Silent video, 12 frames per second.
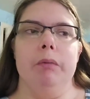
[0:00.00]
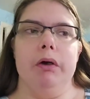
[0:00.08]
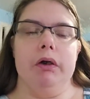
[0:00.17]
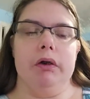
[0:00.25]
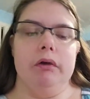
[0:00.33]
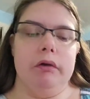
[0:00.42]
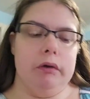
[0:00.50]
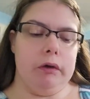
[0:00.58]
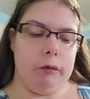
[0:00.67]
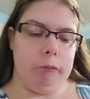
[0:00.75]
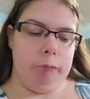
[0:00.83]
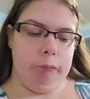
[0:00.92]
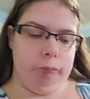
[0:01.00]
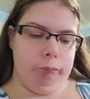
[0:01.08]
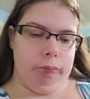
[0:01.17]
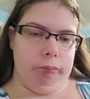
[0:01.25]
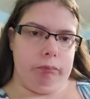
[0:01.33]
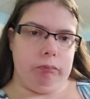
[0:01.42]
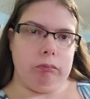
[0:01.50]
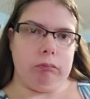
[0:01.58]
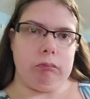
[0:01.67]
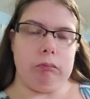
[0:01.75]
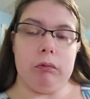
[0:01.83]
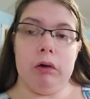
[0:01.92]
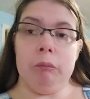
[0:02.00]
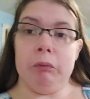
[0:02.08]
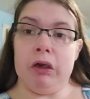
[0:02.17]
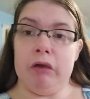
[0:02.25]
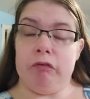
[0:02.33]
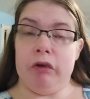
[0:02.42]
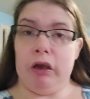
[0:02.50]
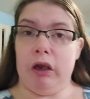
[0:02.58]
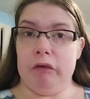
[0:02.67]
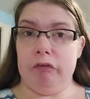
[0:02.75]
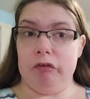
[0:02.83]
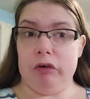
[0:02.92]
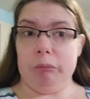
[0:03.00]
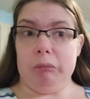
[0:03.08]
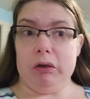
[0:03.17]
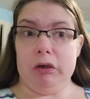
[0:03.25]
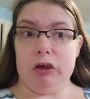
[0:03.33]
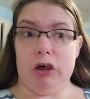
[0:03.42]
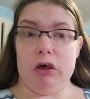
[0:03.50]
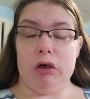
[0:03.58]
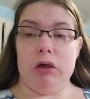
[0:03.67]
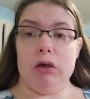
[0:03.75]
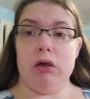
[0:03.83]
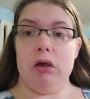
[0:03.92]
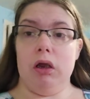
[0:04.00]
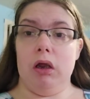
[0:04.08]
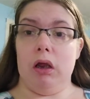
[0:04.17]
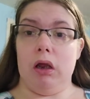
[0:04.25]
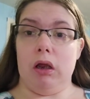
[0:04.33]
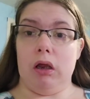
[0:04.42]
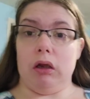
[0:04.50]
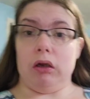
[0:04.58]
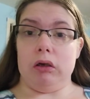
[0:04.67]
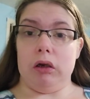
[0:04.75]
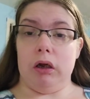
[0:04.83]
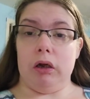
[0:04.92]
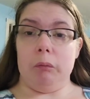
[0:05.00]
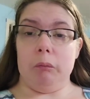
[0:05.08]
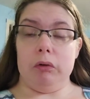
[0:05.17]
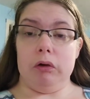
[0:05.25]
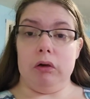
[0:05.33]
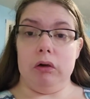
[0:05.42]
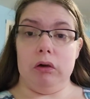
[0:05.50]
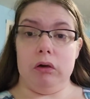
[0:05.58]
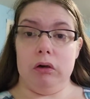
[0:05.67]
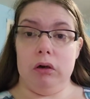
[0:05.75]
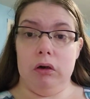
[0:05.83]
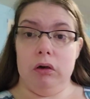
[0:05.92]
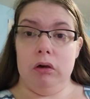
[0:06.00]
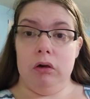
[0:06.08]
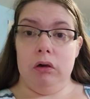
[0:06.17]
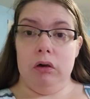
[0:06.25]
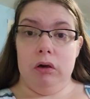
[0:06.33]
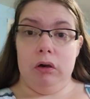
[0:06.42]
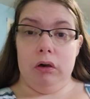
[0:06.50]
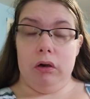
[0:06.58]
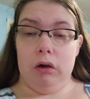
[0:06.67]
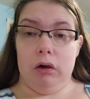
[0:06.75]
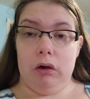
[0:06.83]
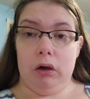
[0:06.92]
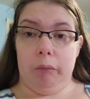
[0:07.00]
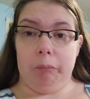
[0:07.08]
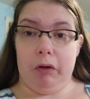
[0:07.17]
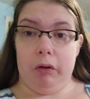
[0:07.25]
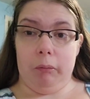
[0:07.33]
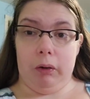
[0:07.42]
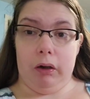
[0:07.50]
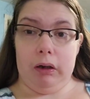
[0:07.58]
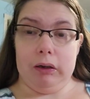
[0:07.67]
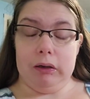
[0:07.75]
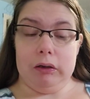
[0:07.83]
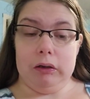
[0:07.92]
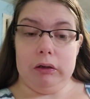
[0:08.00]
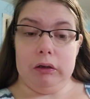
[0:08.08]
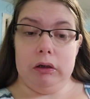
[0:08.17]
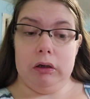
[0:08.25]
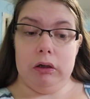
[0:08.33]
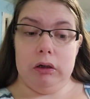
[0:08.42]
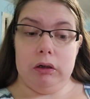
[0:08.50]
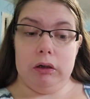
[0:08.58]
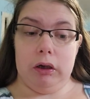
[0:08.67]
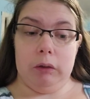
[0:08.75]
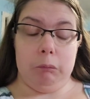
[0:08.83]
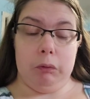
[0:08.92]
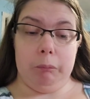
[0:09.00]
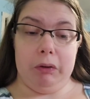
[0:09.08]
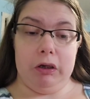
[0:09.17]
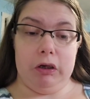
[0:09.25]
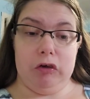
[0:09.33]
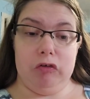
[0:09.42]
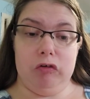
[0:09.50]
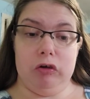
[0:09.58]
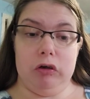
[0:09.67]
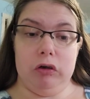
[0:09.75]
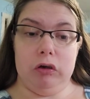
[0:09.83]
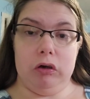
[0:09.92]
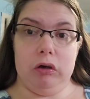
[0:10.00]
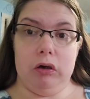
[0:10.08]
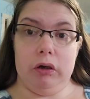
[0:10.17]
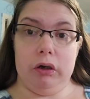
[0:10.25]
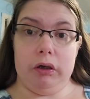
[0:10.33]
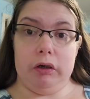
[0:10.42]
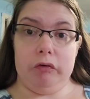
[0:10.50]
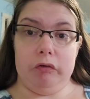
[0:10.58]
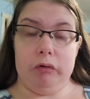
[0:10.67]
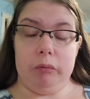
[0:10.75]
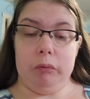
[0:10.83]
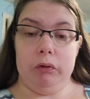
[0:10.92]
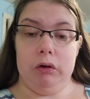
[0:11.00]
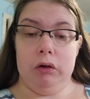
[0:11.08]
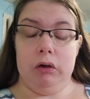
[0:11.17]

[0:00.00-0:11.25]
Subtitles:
But no, I'm waiting for the live stream to start and I will update you guys at what page I get to